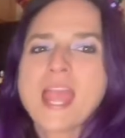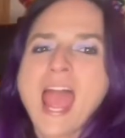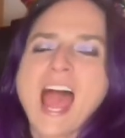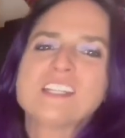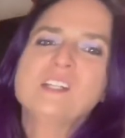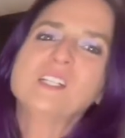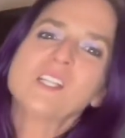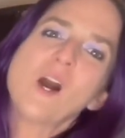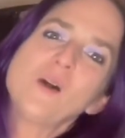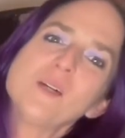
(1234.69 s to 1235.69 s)
And you can
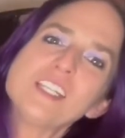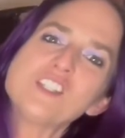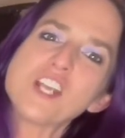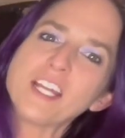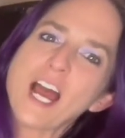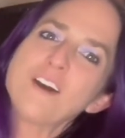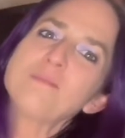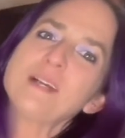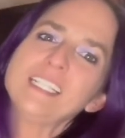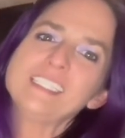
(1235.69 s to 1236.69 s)
always check out
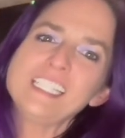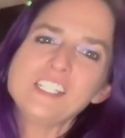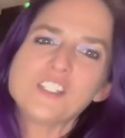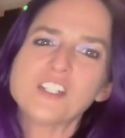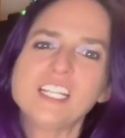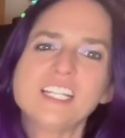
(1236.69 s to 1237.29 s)
my Linktree.